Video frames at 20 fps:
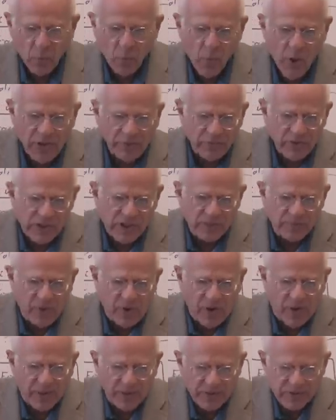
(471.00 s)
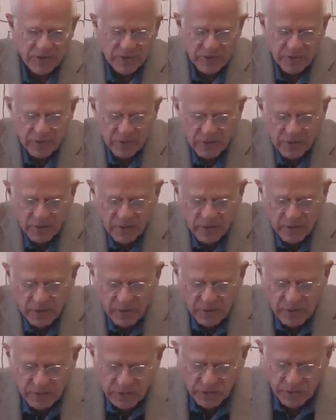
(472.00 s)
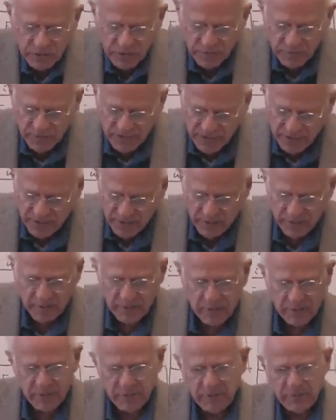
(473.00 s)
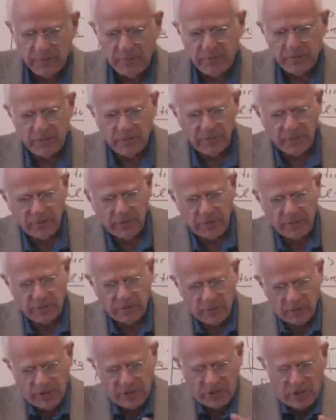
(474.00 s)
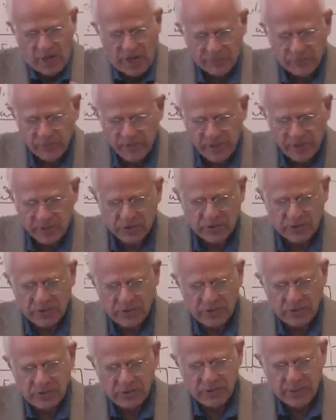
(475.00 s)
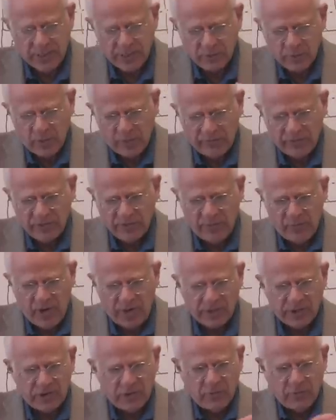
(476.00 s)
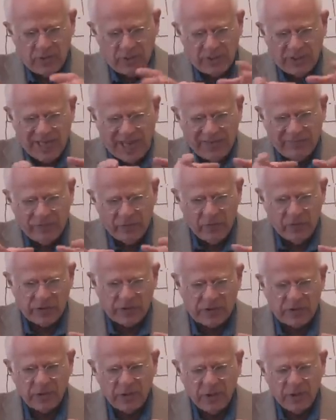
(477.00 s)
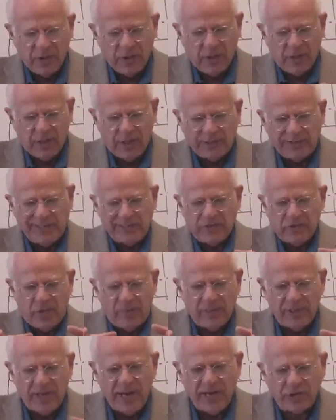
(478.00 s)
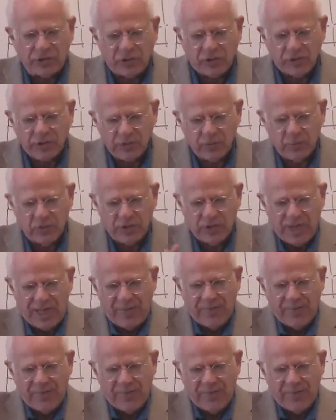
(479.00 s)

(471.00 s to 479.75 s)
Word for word: One response to these contradictions, that's one response to the diverse determinations which